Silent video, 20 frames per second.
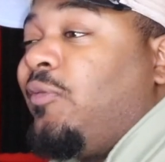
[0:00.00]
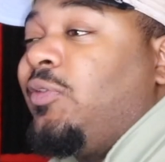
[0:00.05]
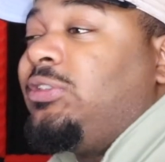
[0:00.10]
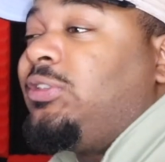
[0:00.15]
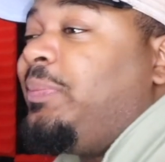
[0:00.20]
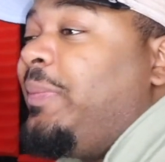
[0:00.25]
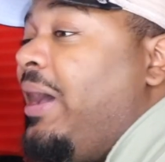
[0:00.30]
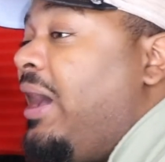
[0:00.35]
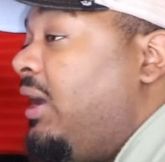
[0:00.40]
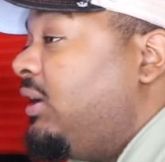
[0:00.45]

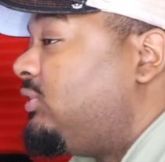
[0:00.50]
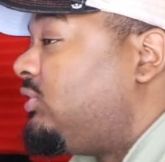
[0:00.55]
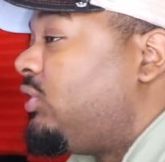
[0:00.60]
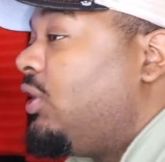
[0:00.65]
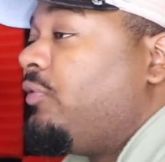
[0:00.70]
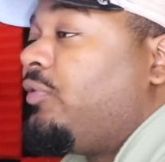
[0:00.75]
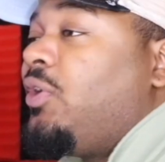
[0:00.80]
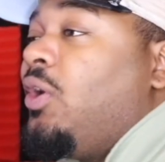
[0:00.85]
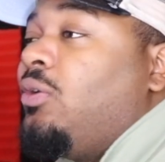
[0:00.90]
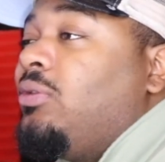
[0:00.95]
response,
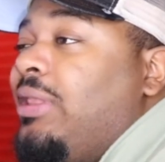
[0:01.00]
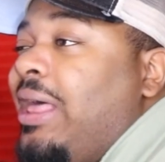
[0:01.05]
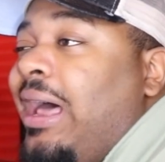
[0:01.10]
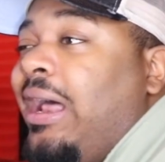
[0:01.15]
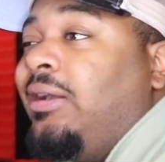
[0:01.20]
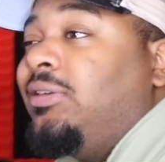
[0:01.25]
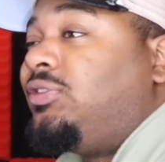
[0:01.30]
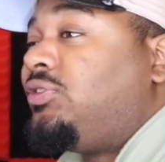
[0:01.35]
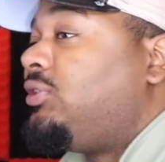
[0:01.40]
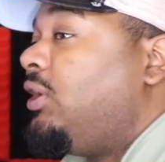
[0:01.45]
surf go
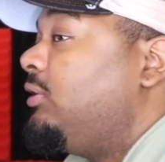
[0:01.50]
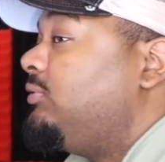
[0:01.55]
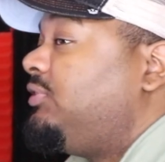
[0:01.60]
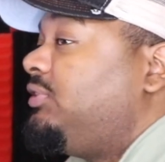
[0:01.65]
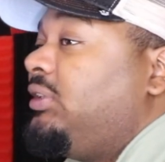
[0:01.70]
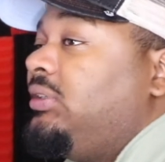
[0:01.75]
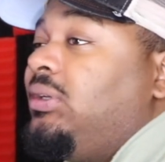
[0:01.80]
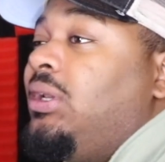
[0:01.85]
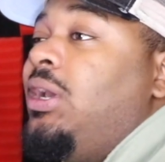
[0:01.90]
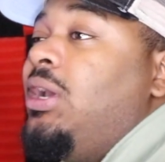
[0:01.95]
live,
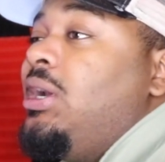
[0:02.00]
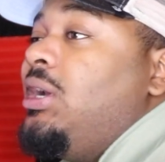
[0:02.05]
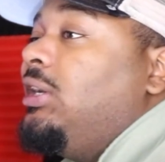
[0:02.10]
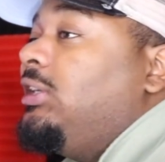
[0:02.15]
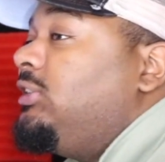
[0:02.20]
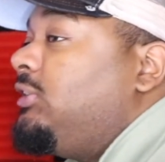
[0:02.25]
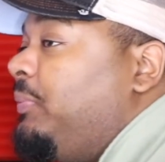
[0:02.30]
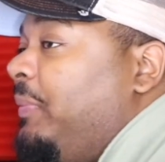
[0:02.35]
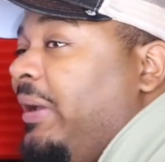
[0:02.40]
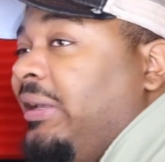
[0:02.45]
Surfing in
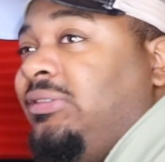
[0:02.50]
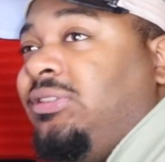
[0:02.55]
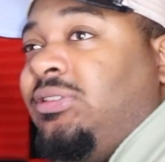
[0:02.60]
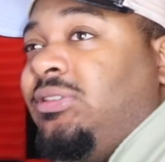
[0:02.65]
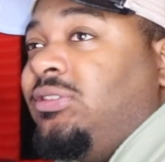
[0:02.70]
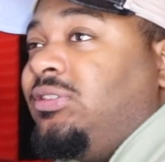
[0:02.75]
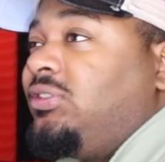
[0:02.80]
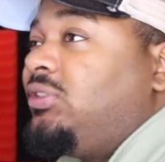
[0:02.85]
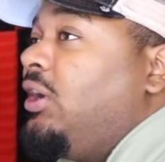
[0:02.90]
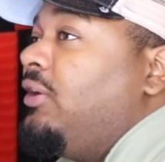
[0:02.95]

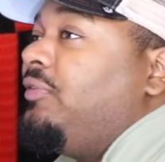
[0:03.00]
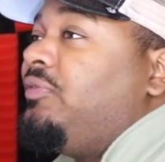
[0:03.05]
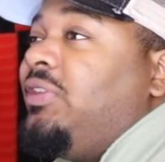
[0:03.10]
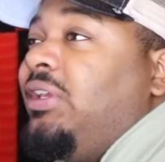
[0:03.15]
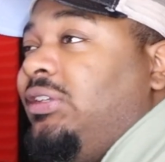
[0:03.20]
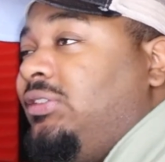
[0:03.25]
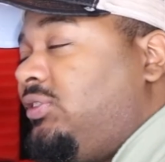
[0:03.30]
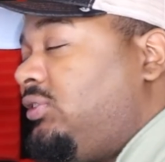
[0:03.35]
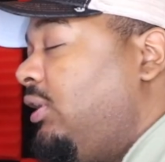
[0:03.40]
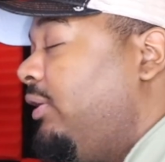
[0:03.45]
spaces, surf
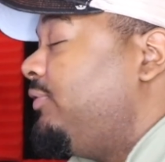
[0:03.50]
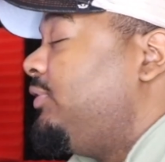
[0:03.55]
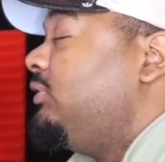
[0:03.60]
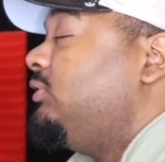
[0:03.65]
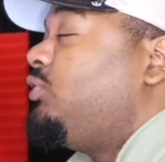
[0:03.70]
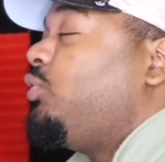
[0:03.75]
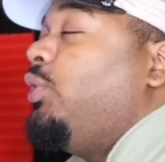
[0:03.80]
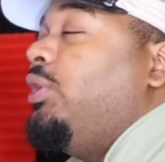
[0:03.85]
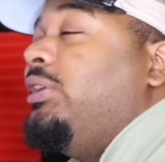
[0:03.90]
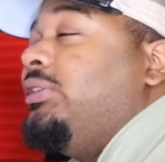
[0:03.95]
this, surf and
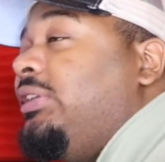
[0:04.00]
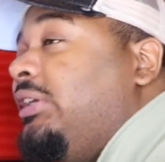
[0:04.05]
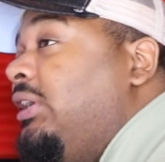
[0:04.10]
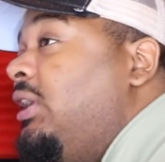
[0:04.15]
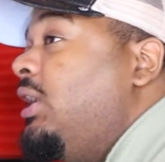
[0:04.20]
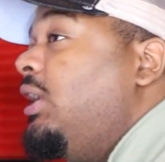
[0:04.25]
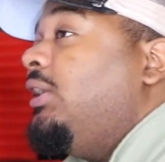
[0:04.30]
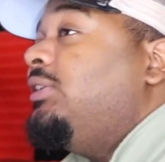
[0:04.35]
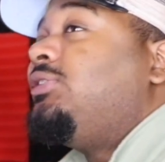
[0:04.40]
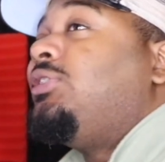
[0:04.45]
tweeted this,
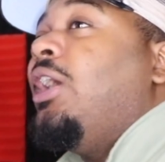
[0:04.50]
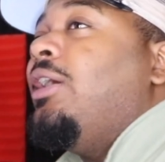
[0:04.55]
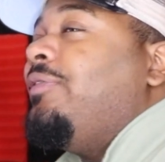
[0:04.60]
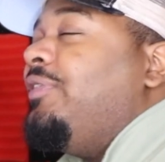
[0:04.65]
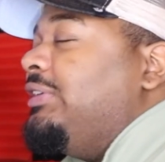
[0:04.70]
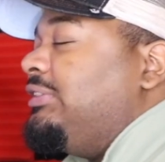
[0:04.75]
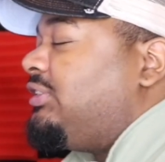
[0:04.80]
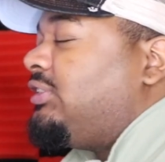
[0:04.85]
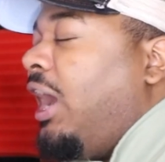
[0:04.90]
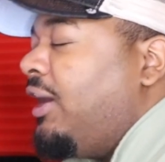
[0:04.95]
surf
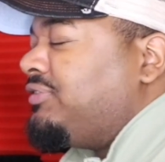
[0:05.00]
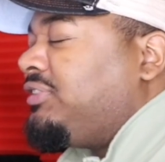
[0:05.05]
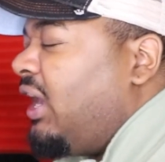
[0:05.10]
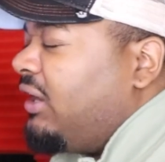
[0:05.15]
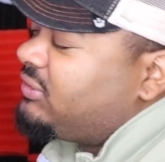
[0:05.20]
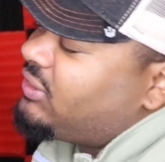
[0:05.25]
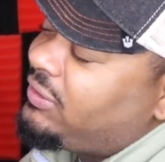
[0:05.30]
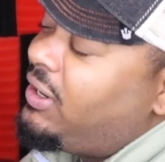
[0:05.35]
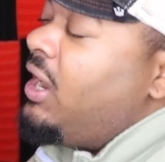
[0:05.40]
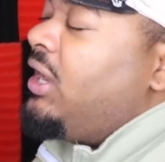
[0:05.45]
and surf,
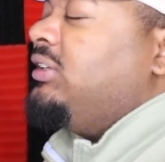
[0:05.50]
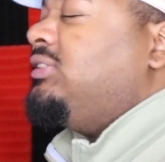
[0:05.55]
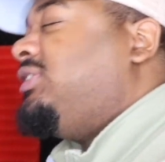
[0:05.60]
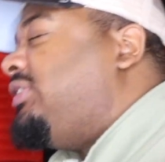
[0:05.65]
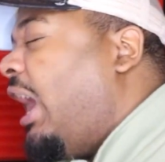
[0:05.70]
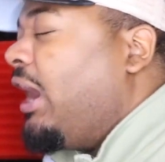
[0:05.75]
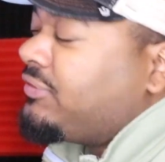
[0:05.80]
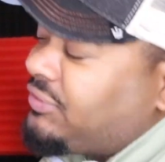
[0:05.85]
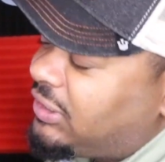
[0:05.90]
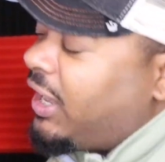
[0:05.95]
surf, surf,
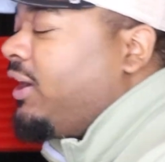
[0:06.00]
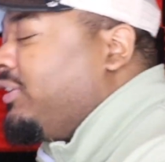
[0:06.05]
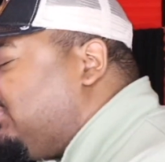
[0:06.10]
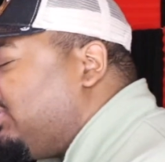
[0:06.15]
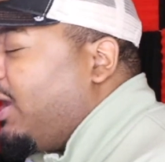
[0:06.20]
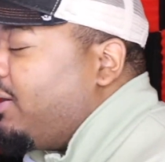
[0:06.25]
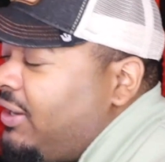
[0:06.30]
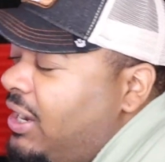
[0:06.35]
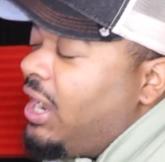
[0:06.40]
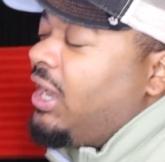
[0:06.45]
surf, surf,
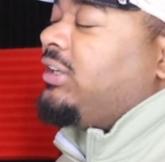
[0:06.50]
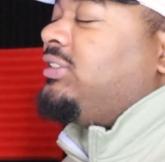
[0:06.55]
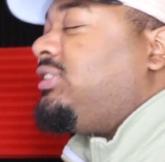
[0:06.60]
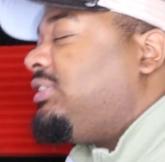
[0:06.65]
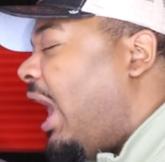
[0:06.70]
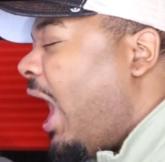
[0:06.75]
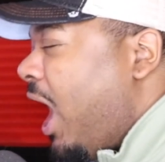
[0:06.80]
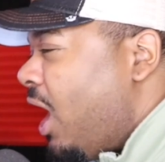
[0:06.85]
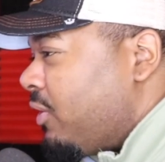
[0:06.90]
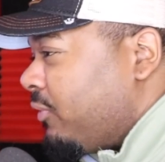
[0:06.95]
surf,
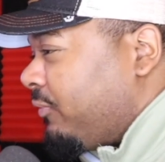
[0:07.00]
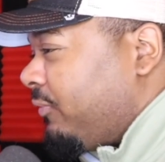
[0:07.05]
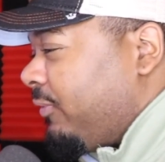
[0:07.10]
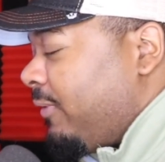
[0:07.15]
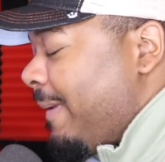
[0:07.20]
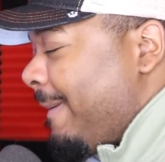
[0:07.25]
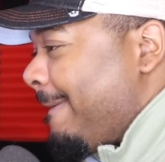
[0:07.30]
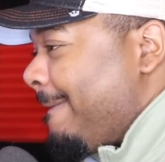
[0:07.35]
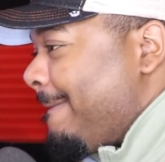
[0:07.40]
surf.